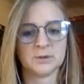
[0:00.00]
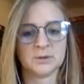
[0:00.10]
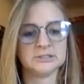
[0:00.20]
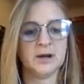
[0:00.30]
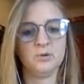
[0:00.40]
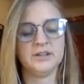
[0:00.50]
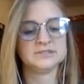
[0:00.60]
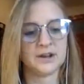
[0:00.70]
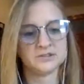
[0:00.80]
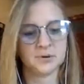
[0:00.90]
who our base
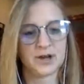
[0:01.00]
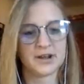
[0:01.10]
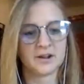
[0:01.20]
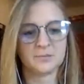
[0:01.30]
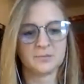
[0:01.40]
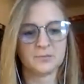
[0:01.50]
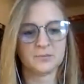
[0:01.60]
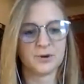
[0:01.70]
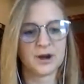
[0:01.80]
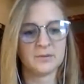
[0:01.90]
was, but who the
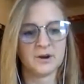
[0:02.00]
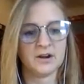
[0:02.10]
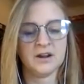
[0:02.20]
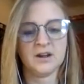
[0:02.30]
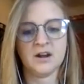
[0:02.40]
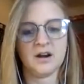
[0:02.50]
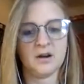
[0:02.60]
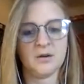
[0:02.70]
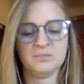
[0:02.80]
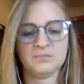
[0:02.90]
entire Democratic
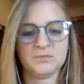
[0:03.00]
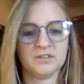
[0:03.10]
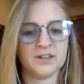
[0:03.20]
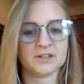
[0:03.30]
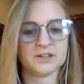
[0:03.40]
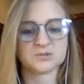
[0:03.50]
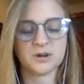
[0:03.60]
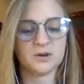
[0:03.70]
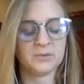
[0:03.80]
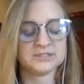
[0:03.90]
primary
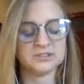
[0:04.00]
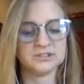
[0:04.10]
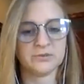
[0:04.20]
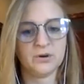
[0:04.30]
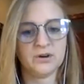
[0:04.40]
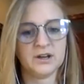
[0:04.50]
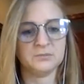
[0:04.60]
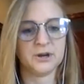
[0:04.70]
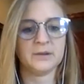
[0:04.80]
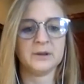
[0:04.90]

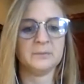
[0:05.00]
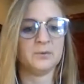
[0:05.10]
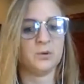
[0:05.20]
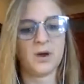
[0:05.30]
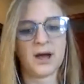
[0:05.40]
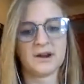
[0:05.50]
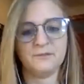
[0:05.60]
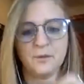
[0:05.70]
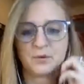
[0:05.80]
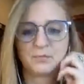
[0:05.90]
electorate was in general,
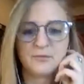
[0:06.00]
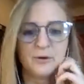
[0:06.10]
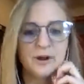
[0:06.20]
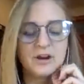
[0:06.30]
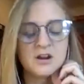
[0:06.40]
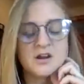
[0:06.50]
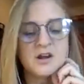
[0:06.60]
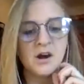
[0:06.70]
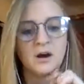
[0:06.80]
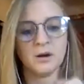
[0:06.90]
and bring in people who
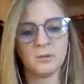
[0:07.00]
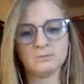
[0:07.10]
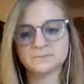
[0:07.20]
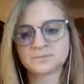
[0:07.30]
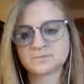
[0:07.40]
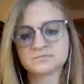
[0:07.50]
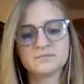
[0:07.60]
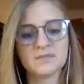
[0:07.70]
hadn't voted before.